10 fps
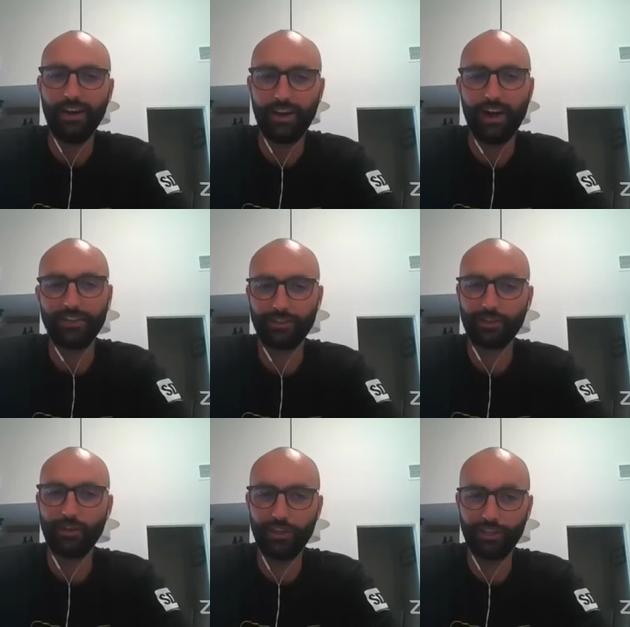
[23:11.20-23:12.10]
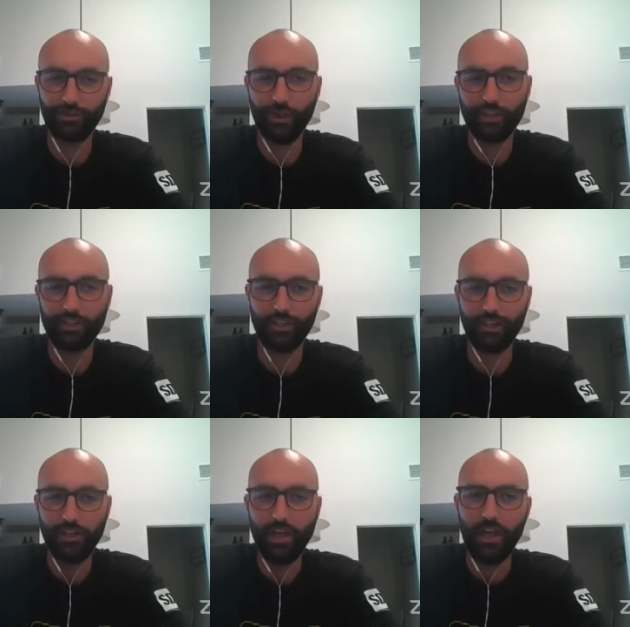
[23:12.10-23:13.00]
All right, let's go to this question.
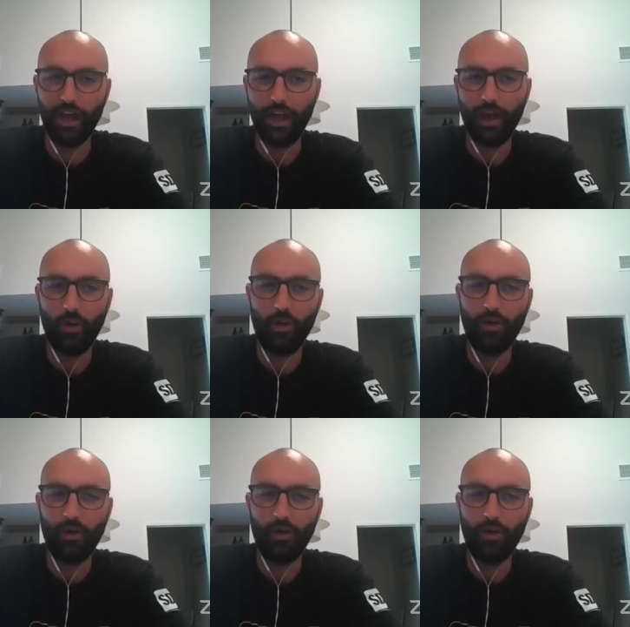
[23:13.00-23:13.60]
Uh,